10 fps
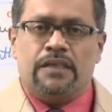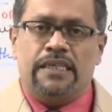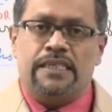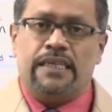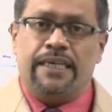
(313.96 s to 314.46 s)

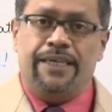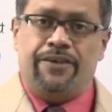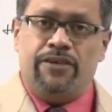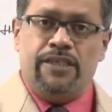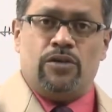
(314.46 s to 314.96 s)
is the
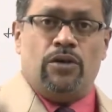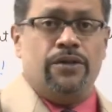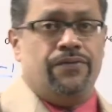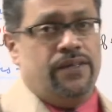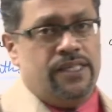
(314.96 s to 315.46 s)
interest on
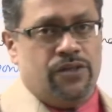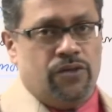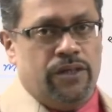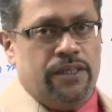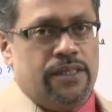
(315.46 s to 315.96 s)
the first
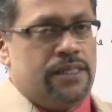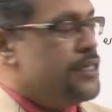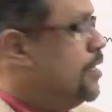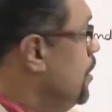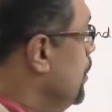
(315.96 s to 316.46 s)
drawings.
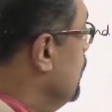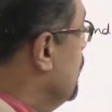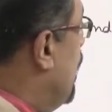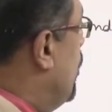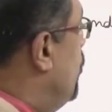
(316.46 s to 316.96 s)

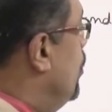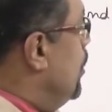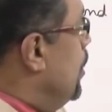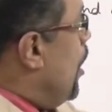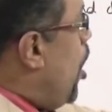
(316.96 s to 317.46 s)
Now,
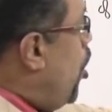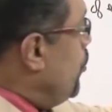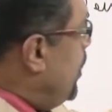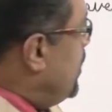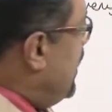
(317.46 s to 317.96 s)

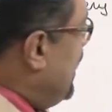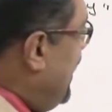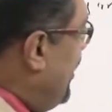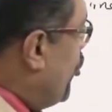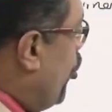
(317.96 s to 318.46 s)
on the
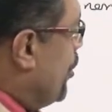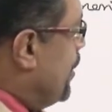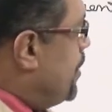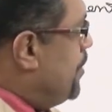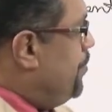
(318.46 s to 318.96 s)
second
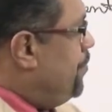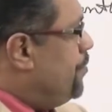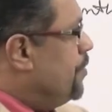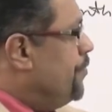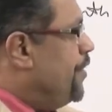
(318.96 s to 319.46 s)
drawings,
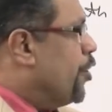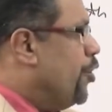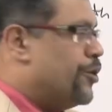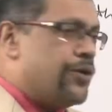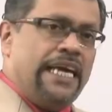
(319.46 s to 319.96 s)
we are
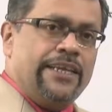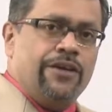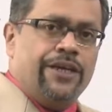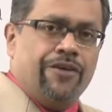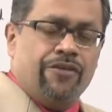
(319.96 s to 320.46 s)
going to
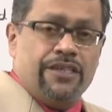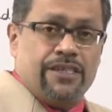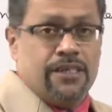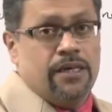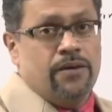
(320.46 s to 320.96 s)
calculate
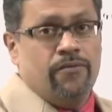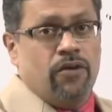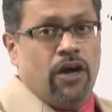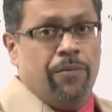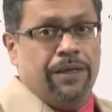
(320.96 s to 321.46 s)
interest
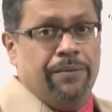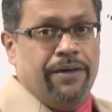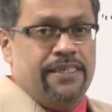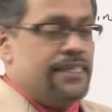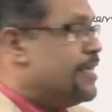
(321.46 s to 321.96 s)
for how many
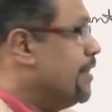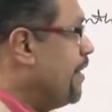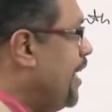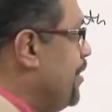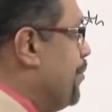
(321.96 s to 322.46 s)
months?
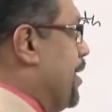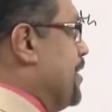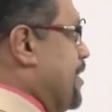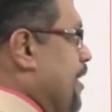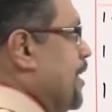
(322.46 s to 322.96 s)
9 months.